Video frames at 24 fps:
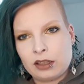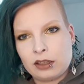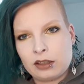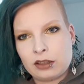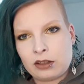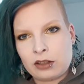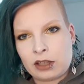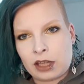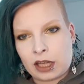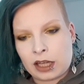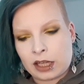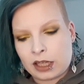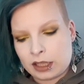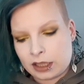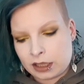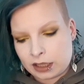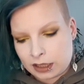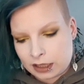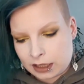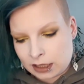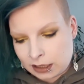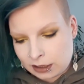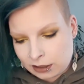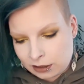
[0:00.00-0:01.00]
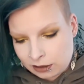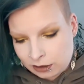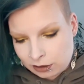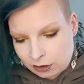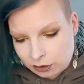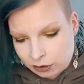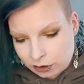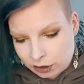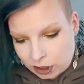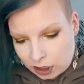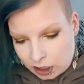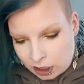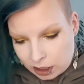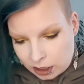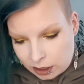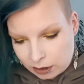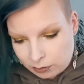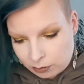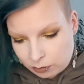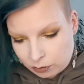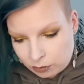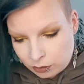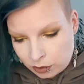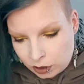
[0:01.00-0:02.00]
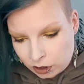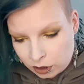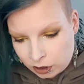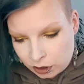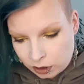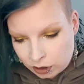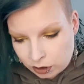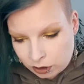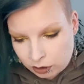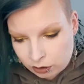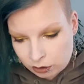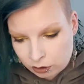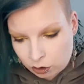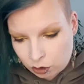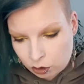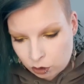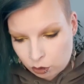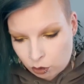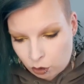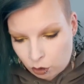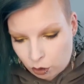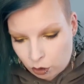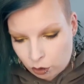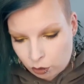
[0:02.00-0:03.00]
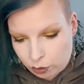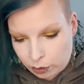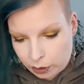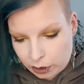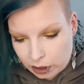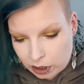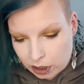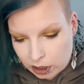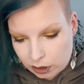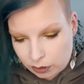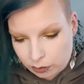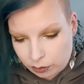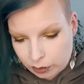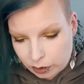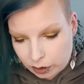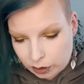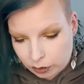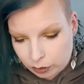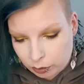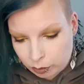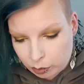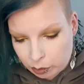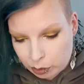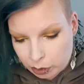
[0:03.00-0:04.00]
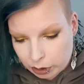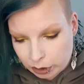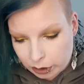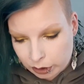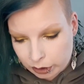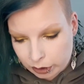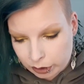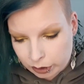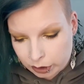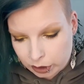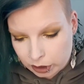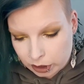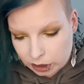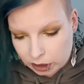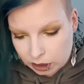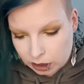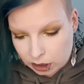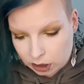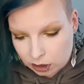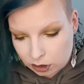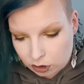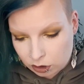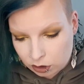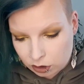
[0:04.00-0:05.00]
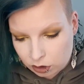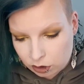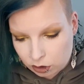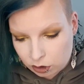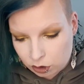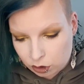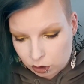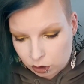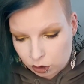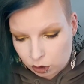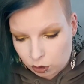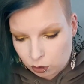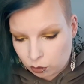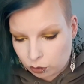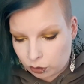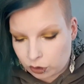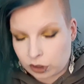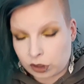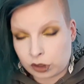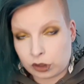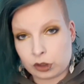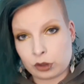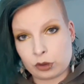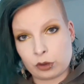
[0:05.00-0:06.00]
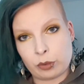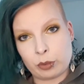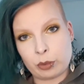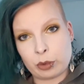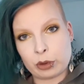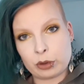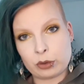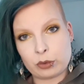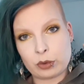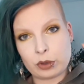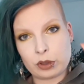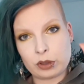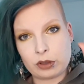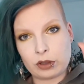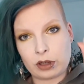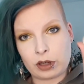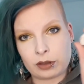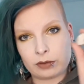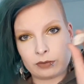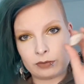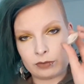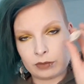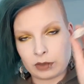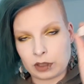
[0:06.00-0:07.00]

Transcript: So yeah, still a long time to go with this one, but I did use it 0.1 gram.